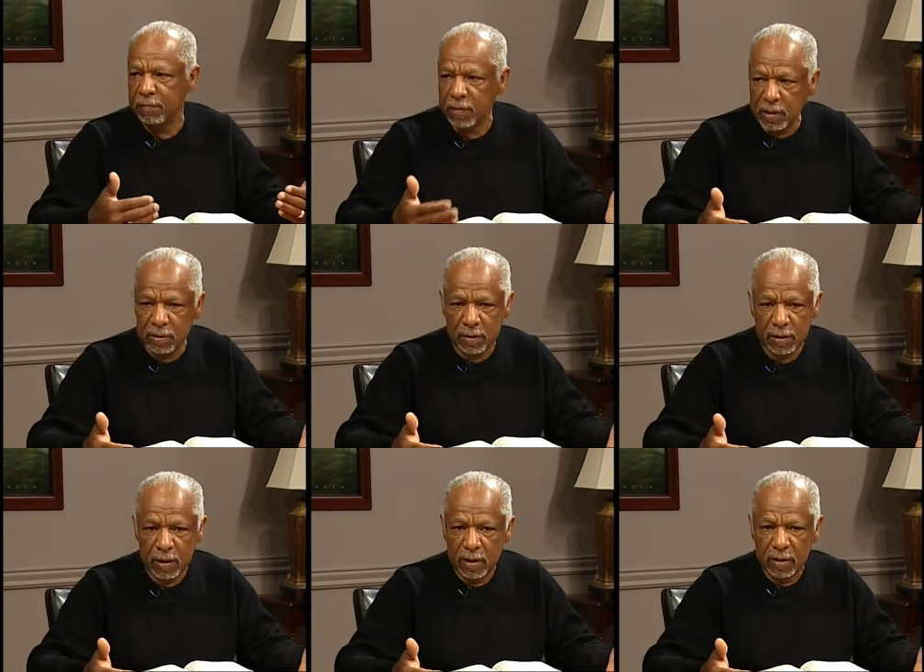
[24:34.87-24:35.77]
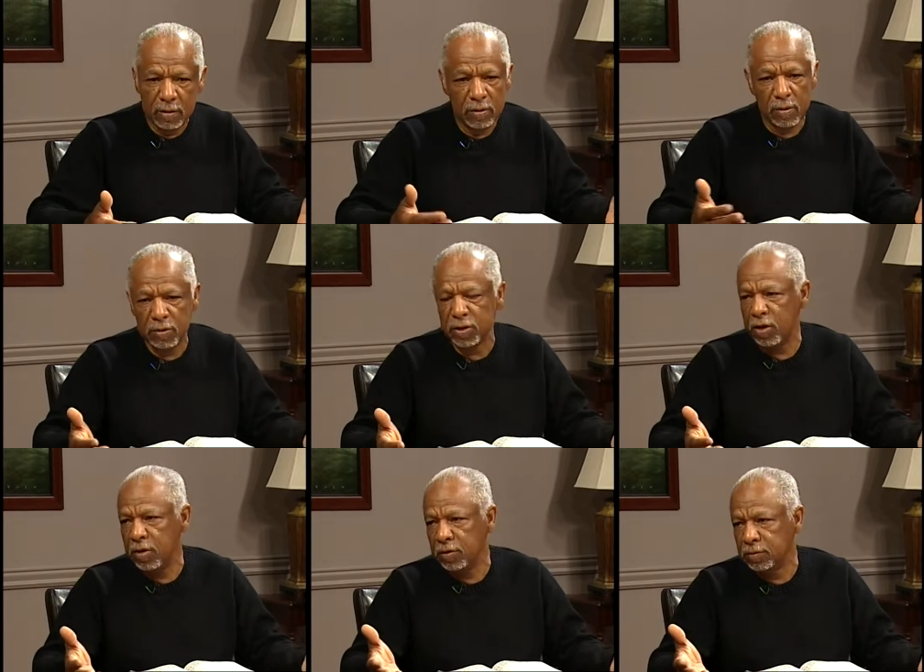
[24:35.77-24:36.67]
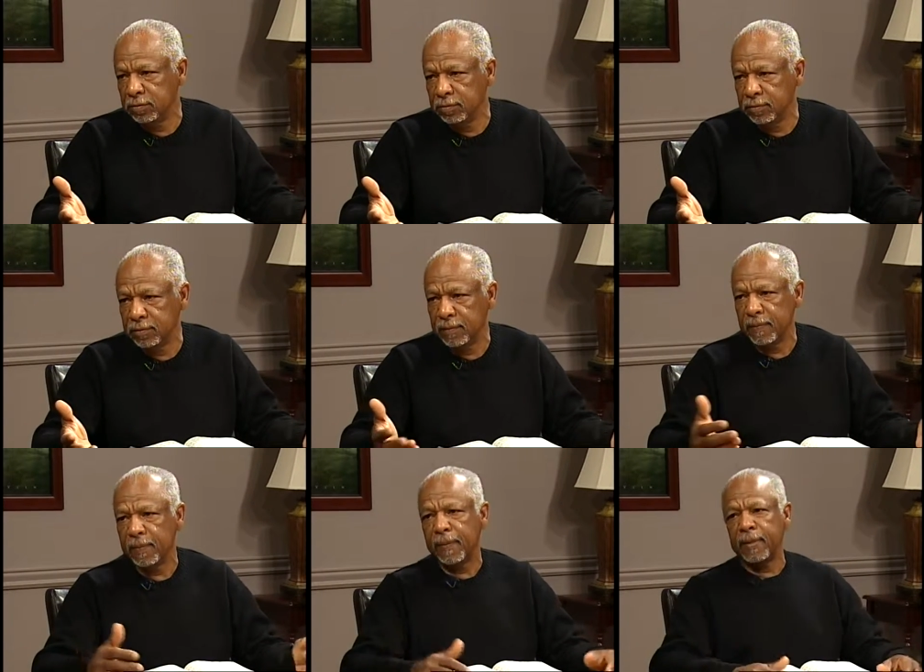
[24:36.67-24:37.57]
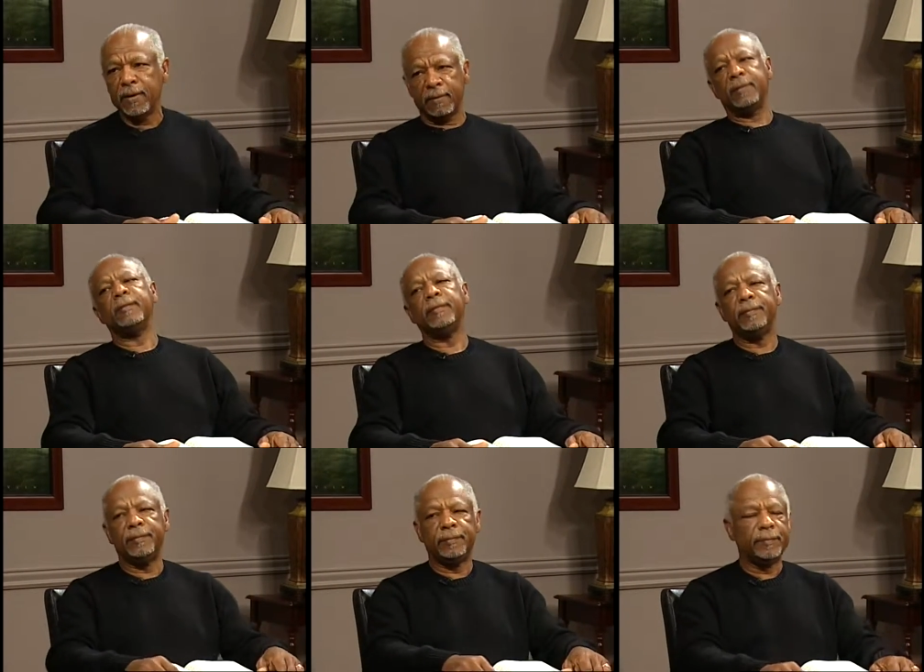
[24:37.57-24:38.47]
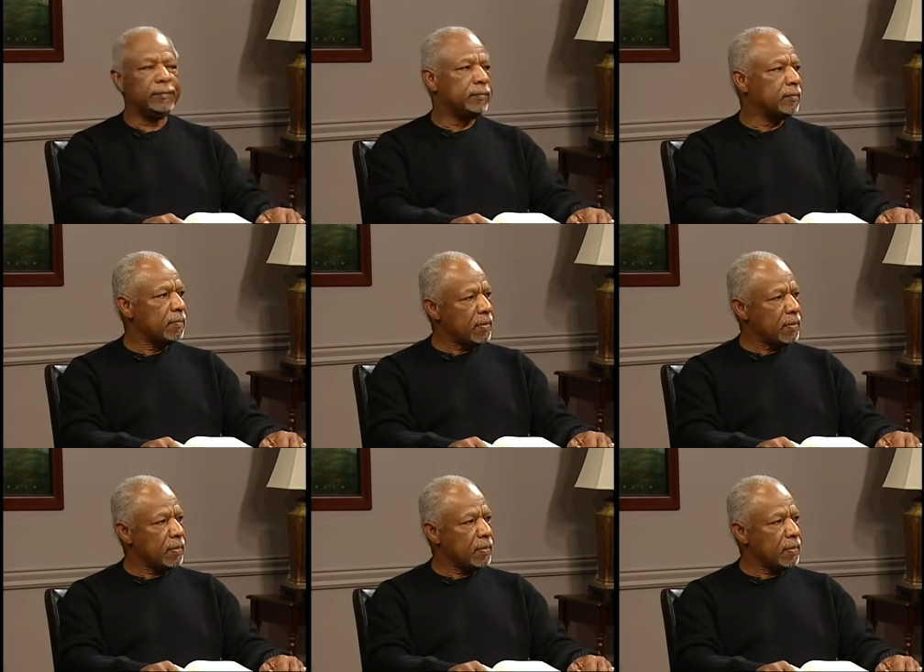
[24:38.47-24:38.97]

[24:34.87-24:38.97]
mentored, you're on your own. Yeah. Absolutely. Well, I think uh,